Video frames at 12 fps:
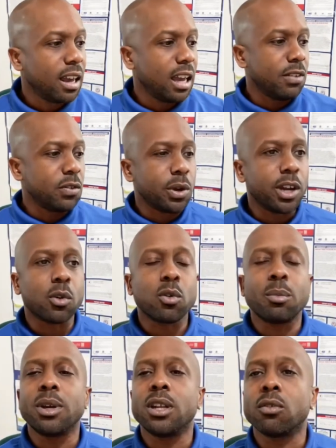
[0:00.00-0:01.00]
If you here
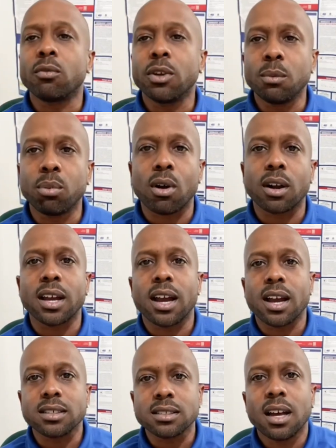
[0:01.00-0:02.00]
with me in a
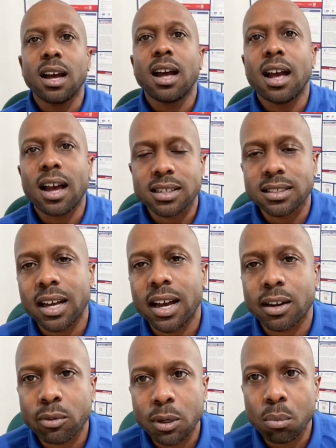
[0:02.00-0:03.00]
rebroadcast,
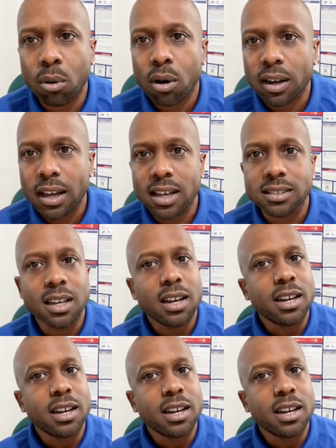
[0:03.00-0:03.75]
hashtag rebroadcast.